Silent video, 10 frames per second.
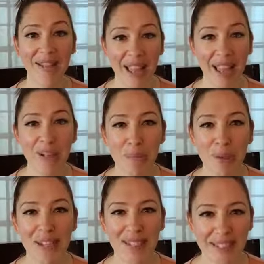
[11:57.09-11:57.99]
Lay your
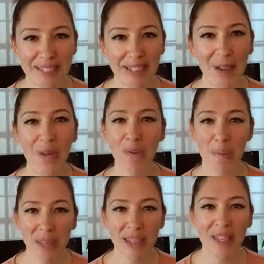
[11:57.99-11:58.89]
burdens down,
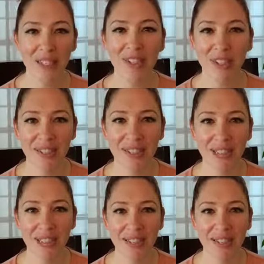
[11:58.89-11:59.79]
repent of your
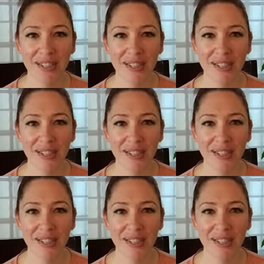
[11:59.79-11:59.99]
sin.